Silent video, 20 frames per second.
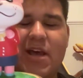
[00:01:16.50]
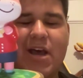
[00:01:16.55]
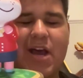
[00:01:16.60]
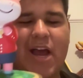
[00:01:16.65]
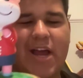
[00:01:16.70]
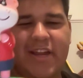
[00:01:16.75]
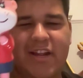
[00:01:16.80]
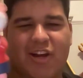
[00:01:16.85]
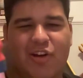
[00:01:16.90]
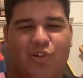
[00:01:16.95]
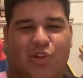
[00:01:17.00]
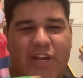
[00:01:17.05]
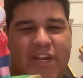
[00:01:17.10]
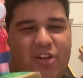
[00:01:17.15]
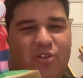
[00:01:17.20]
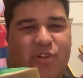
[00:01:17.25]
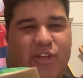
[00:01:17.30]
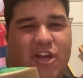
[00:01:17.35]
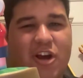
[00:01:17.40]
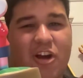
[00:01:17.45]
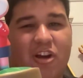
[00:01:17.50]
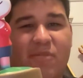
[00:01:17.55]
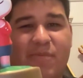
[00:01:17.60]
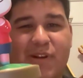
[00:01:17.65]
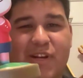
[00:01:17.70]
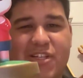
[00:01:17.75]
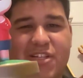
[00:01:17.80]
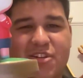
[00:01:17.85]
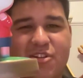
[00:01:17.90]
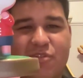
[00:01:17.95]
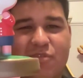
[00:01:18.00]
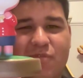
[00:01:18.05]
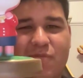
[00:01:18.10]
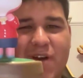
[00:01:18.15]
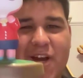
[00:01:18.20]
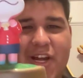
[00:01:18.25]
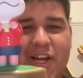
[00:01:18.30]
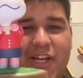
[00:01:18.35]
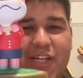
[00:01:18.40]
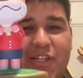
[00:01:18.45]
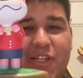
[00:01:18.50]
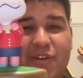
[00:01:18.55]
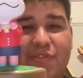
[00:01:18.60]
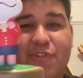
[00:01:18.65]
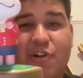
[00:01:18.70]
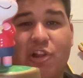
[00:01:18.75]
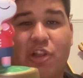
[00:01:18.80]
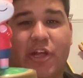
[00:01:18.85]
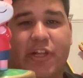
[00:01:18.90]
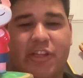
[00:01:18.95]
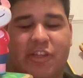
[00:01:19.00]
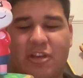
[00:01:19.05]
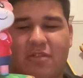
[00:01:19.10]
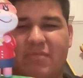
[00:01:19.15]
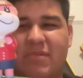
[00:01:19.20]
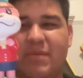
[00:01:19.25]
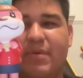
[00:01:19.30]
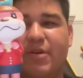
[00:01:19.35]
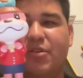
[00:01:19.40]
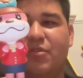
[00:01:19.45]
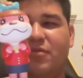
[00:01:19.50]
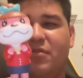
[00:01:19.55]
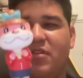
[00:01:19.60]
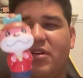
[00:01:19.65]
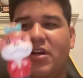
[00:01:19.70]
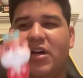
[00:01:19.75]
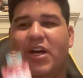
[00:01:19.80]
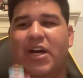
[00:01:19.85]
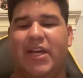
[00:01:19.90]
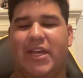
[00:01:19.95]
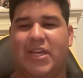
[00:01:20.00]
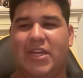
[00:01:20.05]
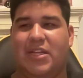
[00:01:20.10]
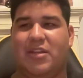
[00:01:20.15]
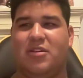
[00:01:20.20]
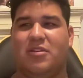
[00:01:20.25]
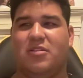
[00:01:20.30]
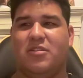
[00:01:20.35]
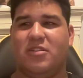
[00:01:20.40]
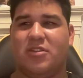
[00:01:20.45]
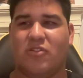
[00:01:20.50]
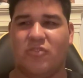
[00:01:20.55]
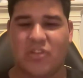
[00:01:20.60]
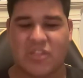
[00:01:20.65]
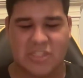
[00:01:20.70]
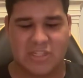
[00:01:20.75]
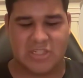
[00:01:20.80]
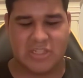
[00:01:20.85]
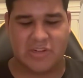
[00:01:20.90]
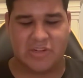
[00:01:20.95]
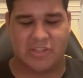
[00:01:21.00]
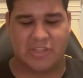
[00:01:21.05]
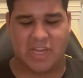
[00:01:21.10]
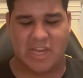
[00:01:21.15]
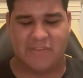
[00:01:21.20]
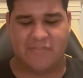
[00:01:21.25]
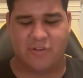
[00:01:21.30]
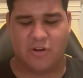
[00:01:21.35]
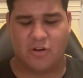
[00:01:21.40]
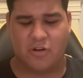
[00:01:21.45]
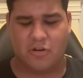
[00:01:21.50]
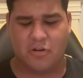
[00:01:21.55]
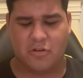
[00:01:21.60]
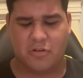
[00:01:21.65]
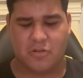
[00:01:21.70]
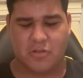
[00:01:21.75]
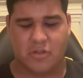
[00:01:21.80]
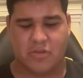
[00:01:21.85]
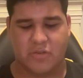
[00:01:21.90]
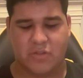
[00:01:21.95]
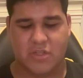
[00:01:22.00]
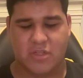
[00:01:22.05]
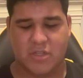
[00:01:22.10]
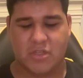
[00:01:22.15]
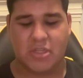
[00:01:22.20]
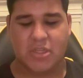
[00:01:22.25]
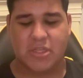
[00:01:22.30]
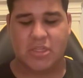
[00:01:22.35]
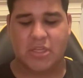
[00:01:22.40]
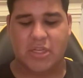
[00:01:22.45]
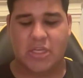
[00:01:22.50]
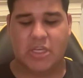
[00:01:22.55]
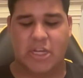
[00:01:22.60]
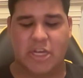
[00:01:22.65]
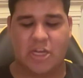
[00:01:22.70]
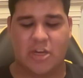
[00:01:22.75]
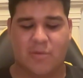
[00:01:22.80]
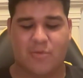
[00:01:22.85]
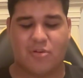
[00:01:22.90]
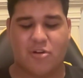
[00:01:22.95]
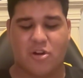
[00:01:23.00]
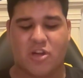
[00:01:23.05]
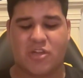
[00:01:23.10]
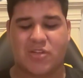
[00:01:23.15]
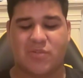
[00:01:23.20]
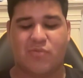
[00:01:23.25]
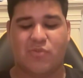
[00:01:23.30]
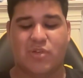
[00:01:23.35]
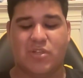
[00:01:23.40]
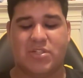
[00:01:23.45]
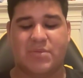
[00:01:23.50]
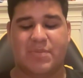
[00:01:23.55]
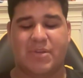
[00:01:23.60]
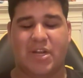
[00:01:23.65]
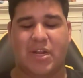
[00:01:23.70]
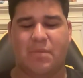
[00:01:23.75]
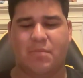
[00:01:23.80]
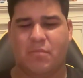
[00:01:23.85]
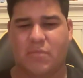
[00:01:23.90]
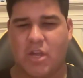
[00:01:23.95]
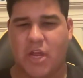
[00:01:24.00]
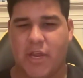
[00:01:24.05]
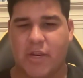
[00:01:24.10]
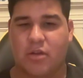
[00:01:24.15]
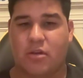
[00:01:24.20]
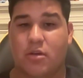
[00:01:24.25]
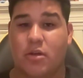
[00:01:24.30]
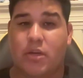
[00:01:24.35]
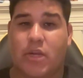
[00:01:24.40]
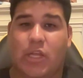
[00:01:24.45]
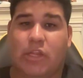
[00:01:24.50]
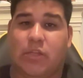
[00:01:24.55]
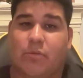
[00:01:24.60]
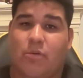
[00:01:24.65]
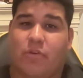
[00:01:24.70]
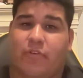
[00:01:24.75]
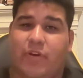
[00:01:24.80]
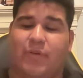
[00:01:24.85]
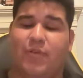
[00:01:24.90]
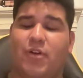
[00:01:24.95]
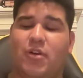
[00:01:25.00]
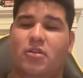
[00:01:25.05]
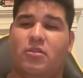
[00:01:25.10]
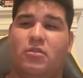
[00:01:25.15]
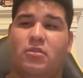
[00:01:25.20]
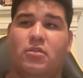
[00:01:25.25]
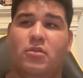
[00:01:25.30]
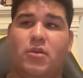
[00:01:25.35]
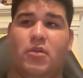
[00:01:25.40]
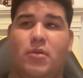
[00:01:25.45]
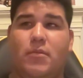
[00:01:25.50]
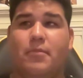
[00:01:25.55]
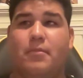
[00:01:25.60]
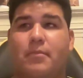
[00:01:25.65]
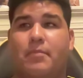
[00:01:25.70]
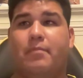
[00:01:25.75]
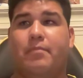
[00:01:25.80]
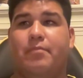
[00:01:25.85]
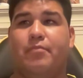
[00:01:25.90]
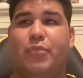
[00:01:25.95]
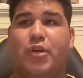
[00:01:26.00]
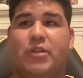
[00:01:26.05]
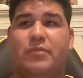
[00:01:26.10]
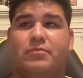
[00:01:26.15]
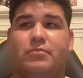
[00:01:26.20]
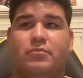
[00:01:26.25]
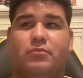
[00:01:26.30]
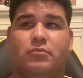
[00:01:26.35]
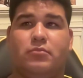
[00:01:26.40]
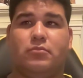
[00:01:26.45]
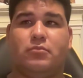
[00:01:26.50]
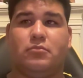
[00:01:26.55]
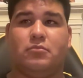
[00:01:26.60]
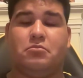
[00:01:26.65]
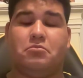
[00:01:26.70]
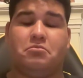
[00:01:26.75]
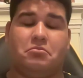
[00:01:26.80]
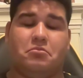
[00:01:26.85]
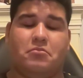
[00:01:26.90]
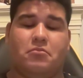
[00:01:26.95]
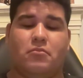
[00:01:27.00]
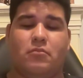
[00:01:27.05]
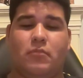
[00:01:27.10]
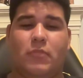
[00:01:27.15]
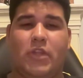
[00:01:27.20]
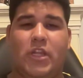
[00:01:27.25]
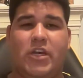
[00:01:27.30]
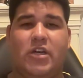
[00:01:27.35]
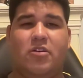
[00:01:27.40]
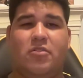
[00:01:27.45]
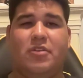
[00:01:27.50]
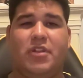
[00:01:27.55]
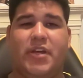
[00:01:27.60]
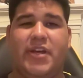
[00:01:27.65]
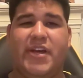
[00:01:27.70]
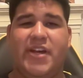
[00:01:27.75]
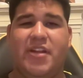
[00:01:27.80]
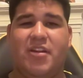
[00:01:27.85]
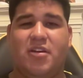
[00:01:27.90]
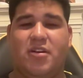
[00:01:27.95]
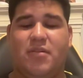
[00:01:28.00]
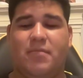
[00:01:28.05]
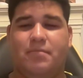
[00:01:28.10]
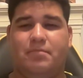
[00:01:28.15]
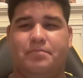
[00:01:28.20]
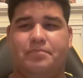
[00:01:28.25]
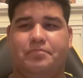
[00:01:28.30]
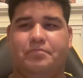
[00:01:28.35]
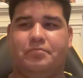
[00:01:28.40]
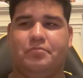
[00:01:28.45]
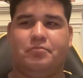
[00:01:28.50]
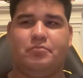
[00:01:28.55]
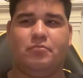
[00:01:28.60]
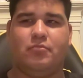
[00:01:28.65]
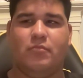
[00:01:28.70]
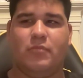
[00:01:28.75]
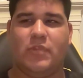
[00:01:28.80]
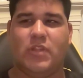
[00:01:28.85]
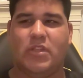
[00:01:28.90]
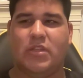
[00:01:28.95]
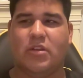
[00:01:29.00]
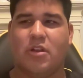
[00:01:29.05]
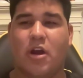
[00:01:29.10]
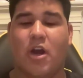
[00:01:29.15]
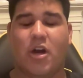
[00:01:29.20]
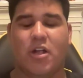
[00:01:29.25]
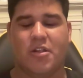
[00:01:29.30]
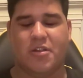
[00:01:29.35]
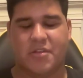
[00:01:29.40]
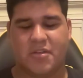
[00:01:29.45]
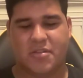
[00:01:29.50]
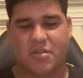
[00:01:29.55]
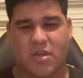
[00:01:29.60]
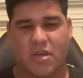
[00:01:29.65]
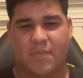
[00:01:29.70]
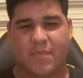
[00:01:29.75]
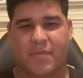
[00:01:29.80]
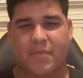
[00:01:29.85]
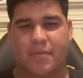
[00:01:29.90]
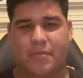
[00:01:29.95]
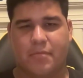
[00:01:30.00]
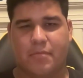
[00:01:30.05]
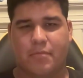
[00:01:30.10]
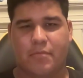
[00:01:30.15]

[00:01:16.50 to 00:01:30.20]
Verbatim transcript: I I only got her because you know I I love collecting amiibo. I don't necessarily have all of the Animal Crossing ones. I mean, I I could get them if I want, but now that um college is coming.